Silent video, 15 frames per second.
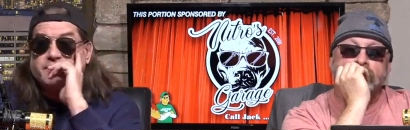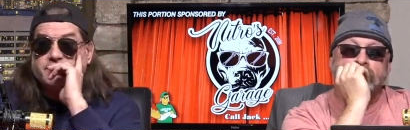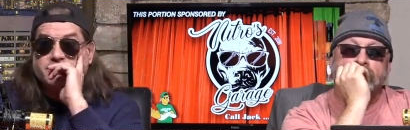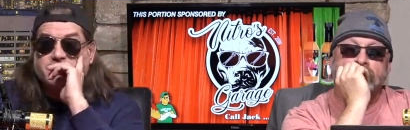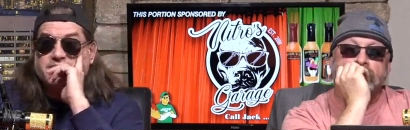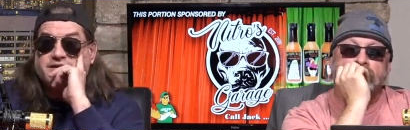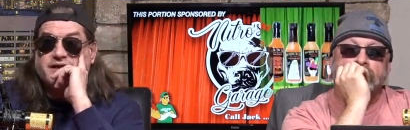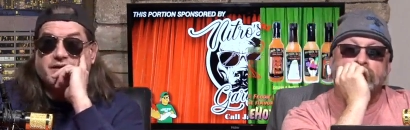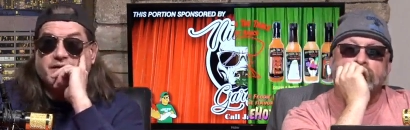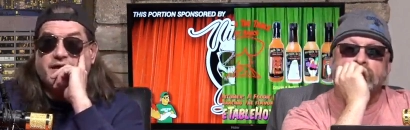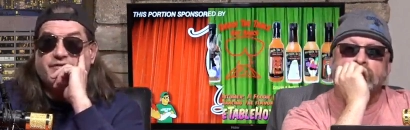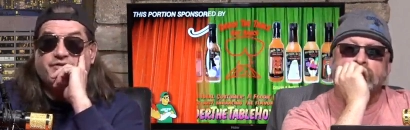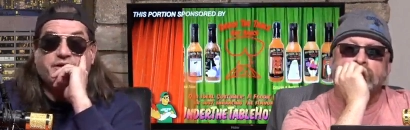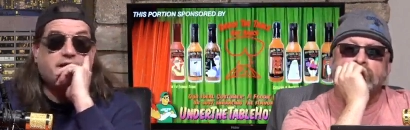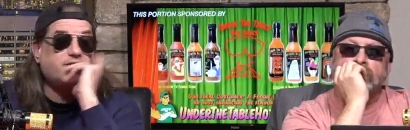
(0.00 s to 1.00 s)
Speaker 1: since he left,
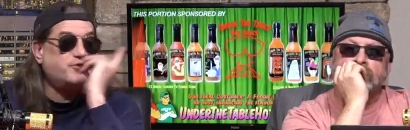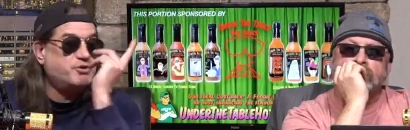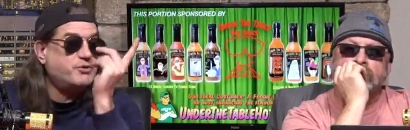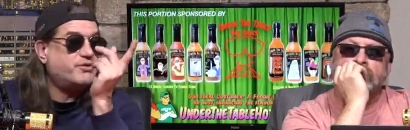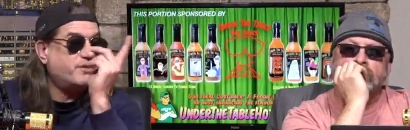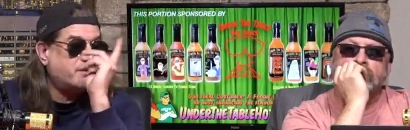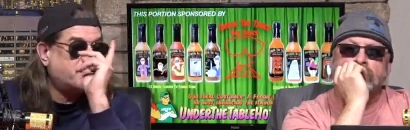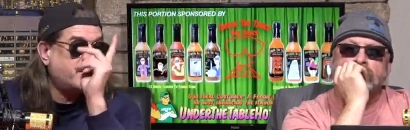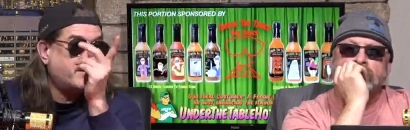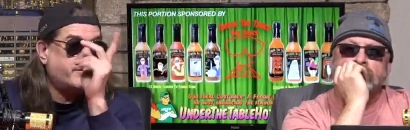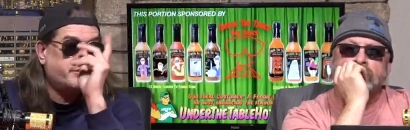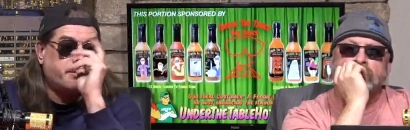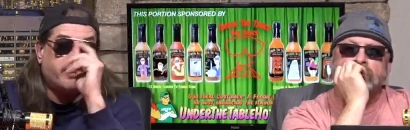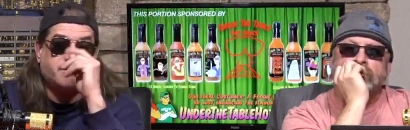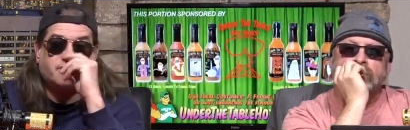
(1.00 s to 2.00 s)
and I do think they
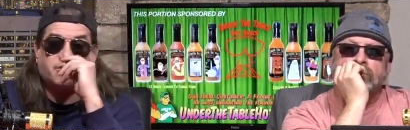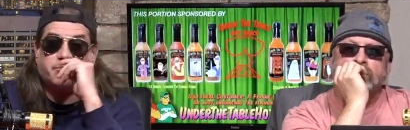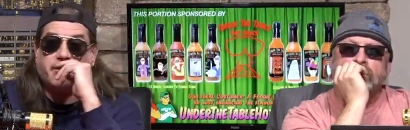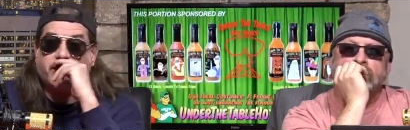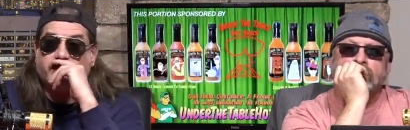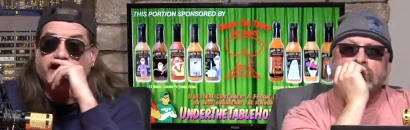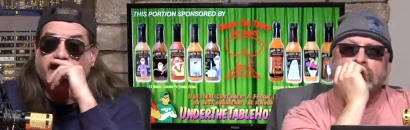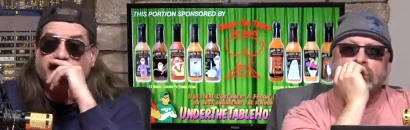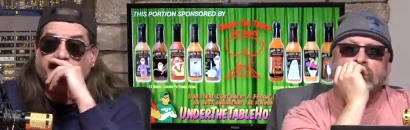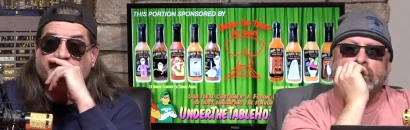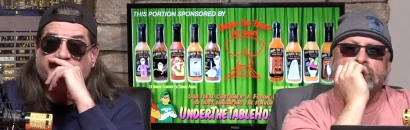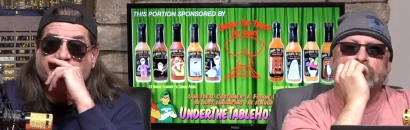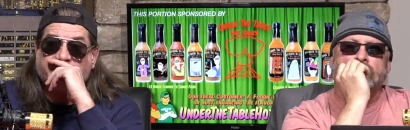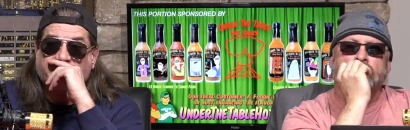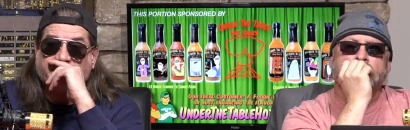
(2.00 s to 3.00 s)
underestimated him. That's
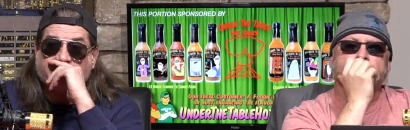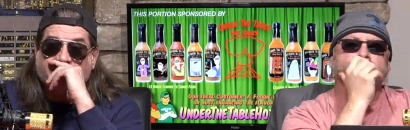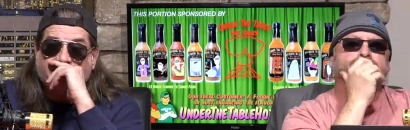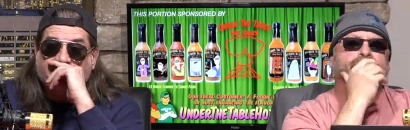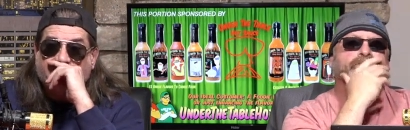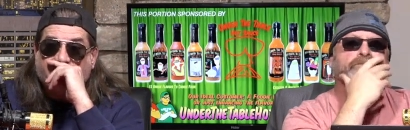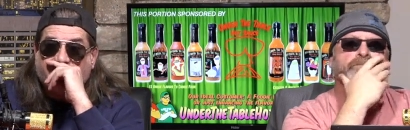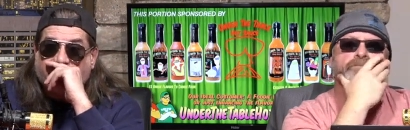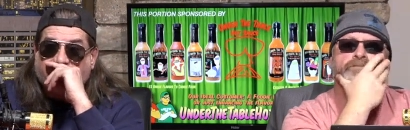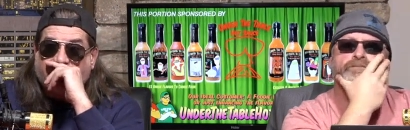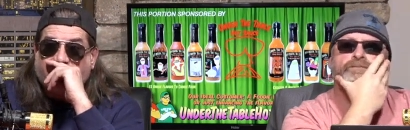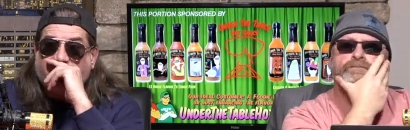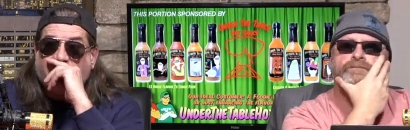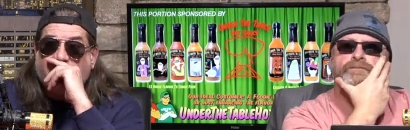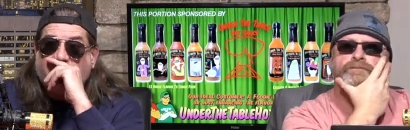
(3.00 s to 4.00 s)
fair. You know,
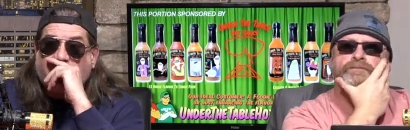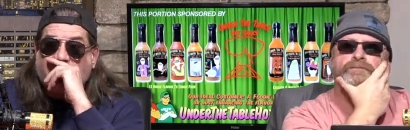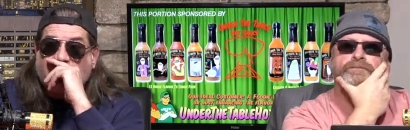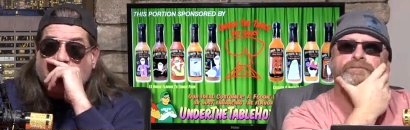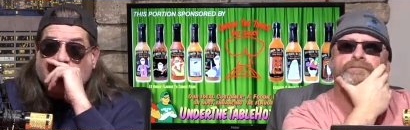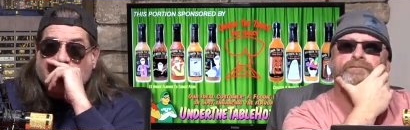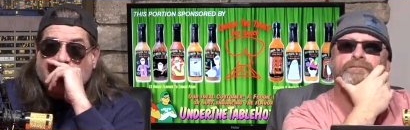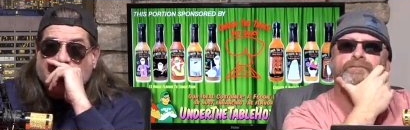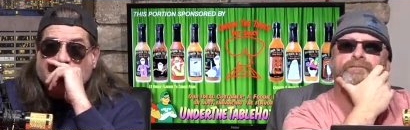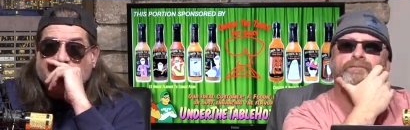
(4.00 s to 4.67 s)
uh,